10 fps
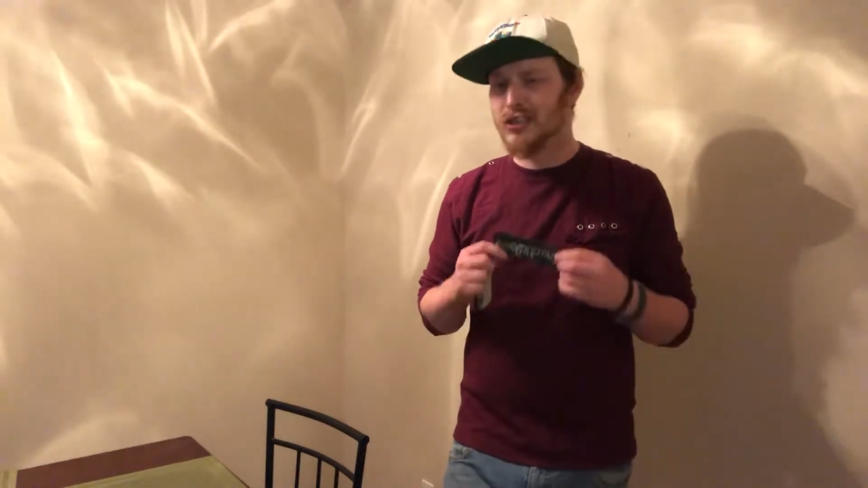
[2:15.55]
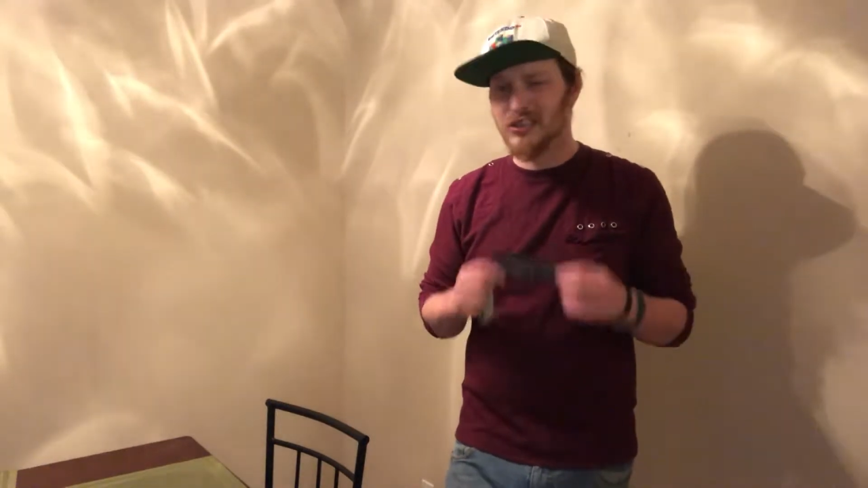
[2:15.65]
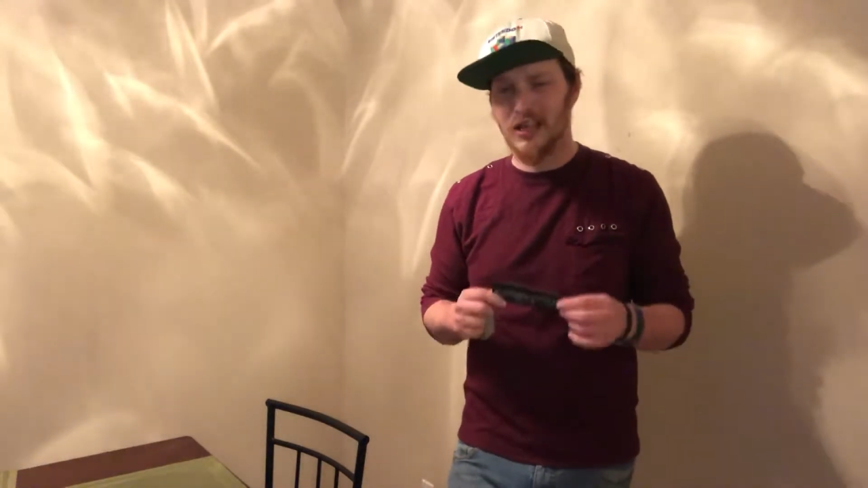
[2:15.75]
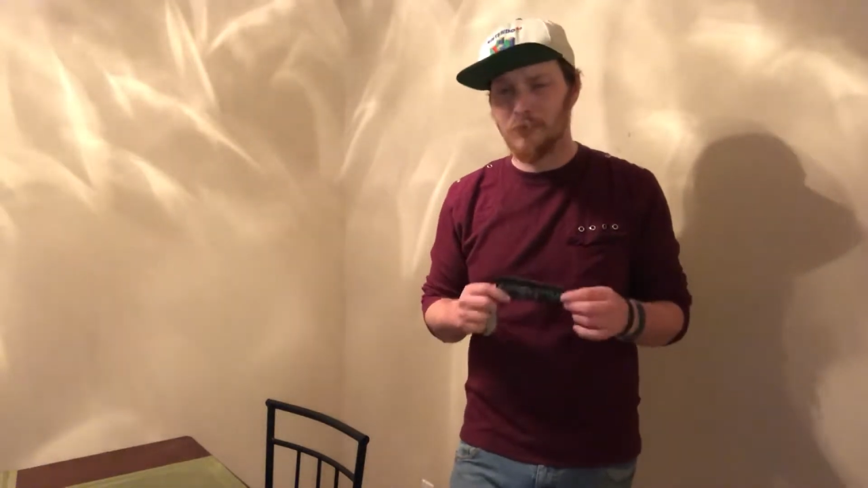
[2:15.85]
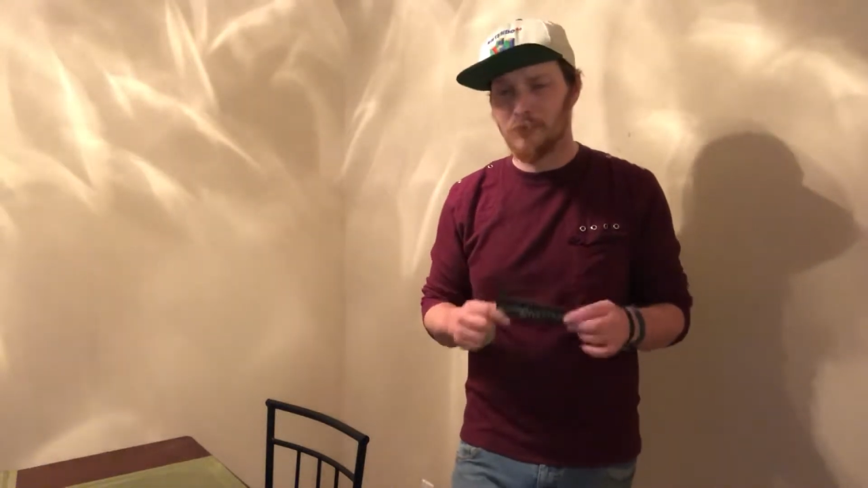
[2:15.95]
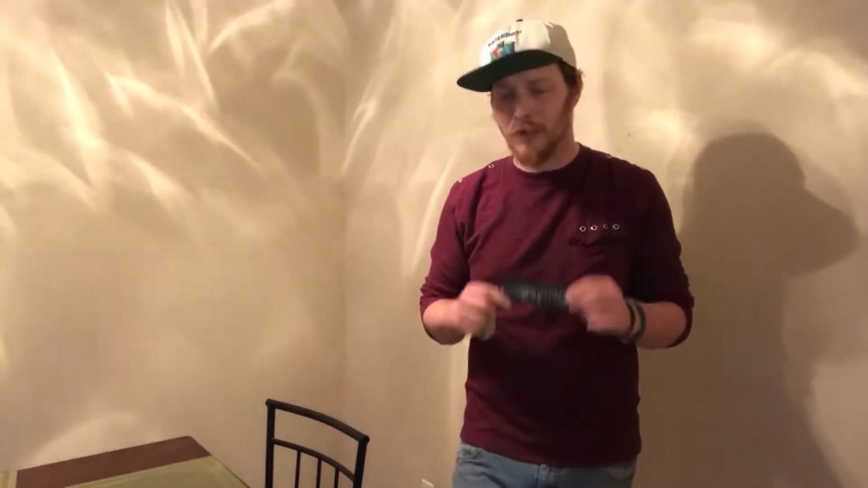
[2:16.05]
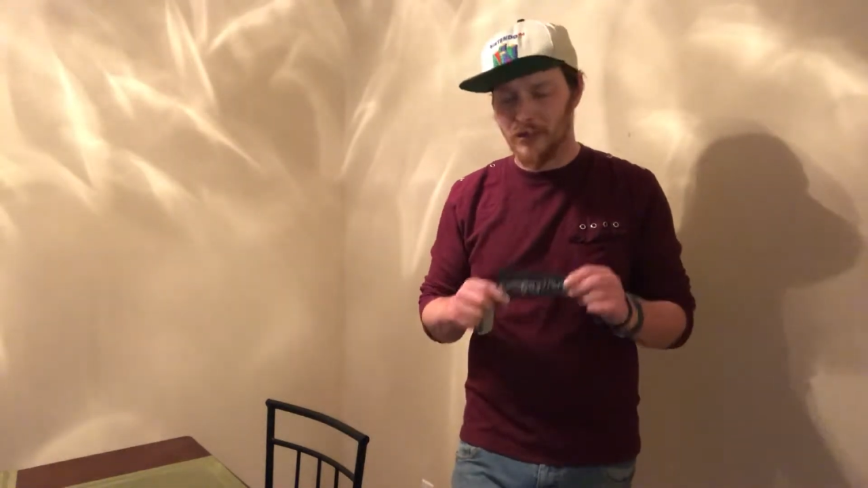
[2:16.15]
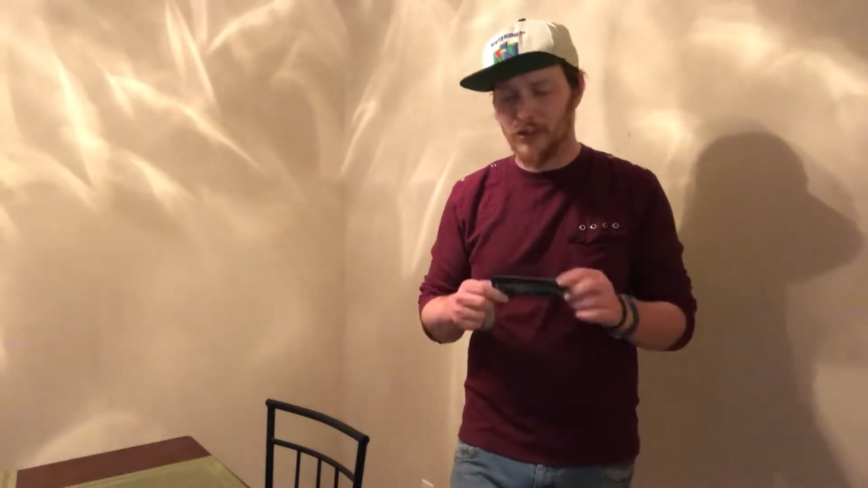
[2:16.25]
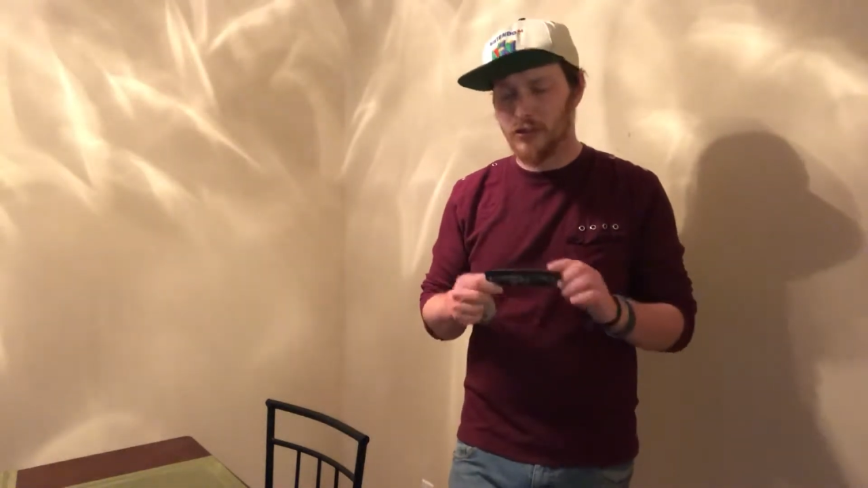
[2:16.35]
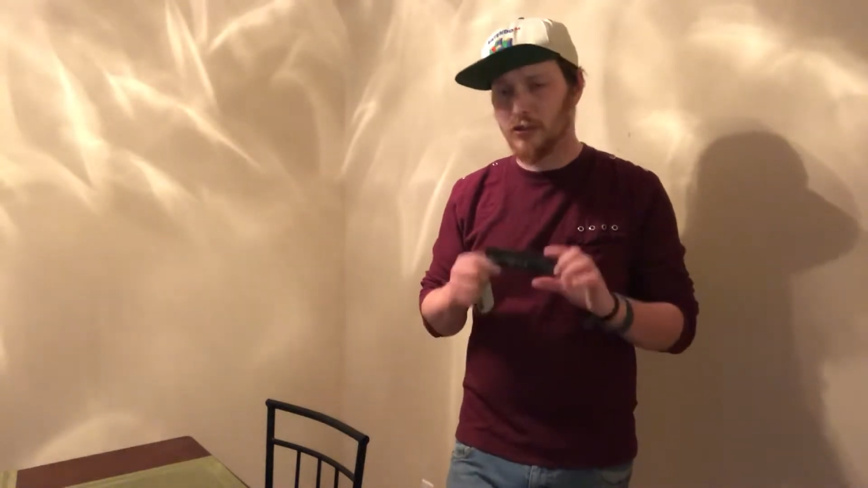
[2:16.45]
Same
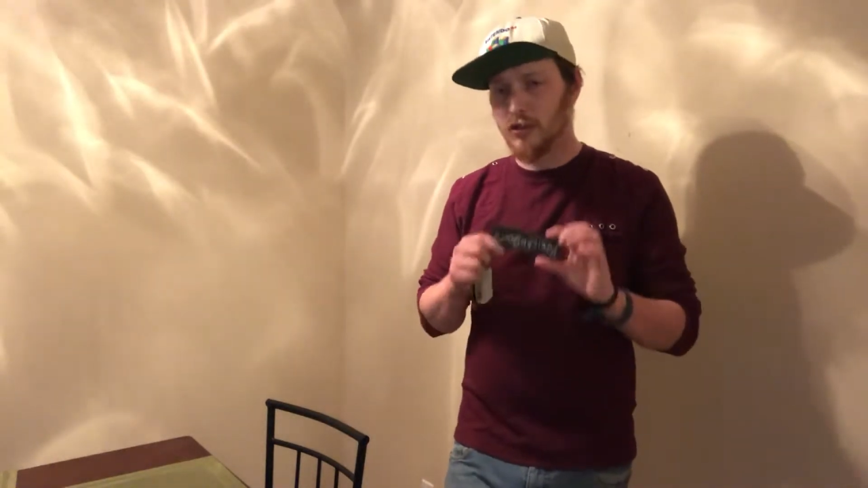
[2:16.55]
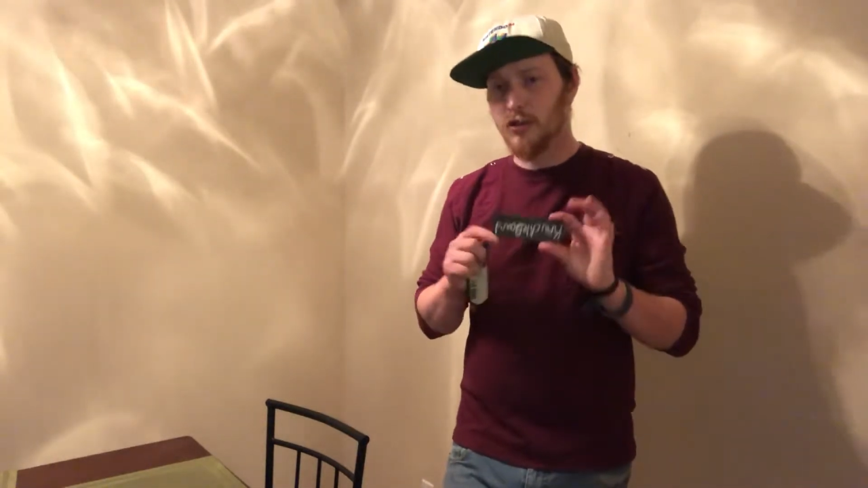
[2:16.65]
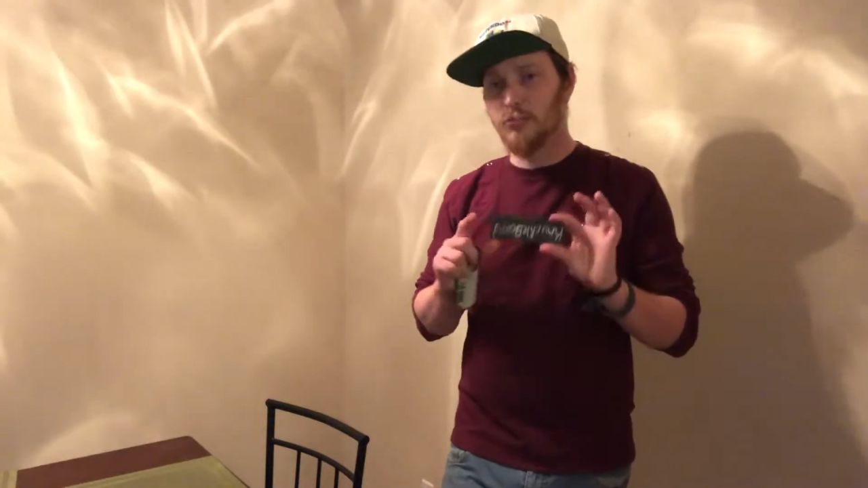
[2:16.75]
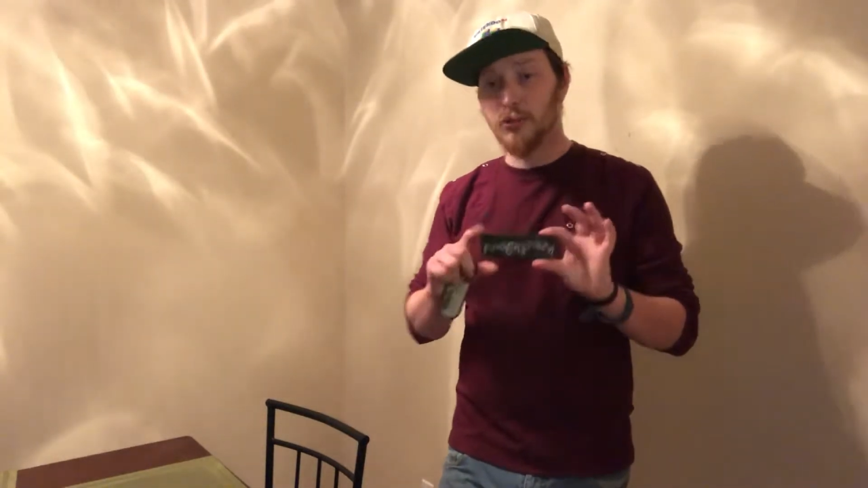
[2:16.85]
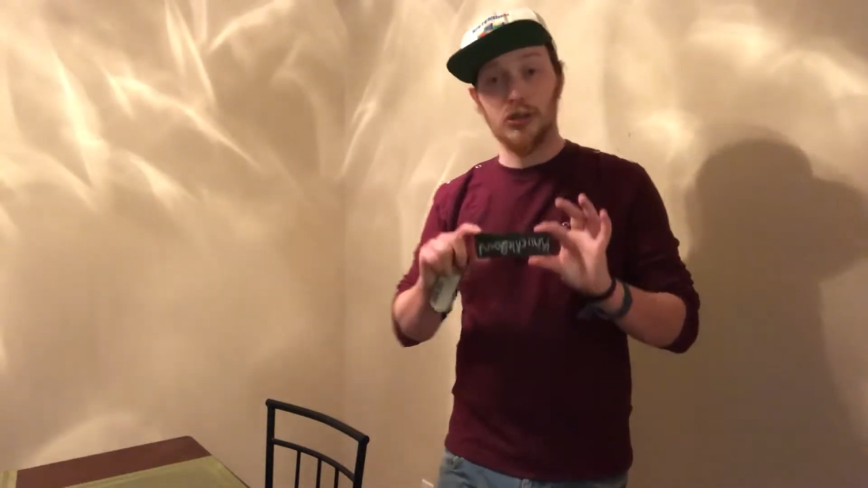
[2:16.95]
method, but